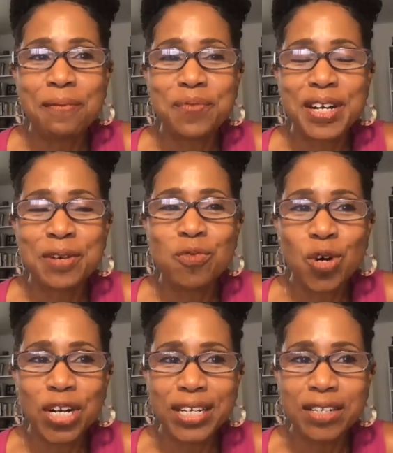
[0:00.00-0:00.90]
I'm
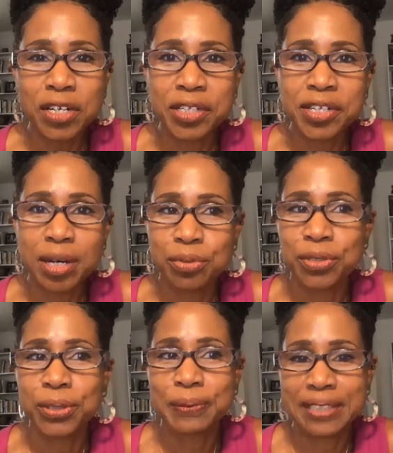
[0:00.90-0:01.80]
working on a number of
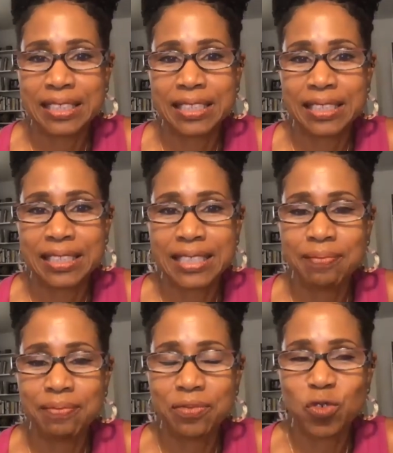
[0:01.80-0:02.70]
things. I'm
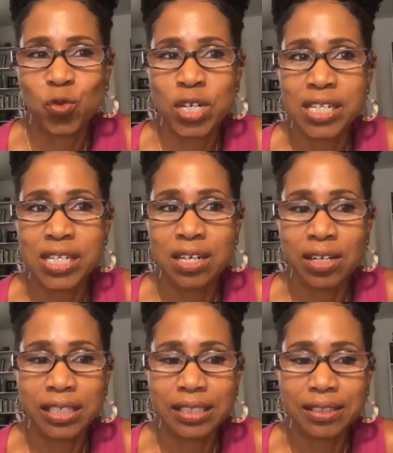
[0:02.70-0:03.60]
working
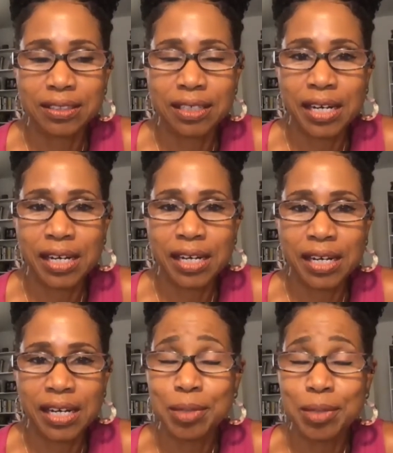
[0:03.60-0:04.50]
on uh,
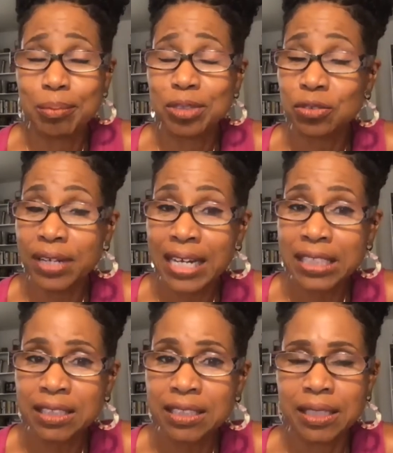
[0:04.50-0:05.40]
some
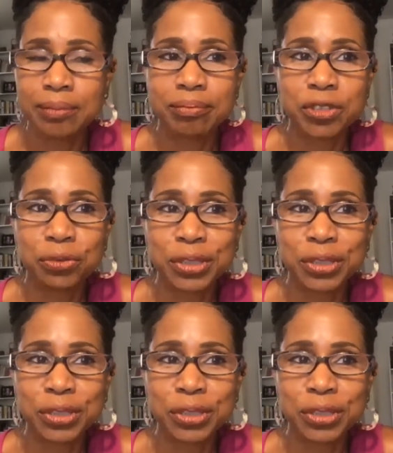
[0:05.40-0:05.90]
abstractions. I'm doing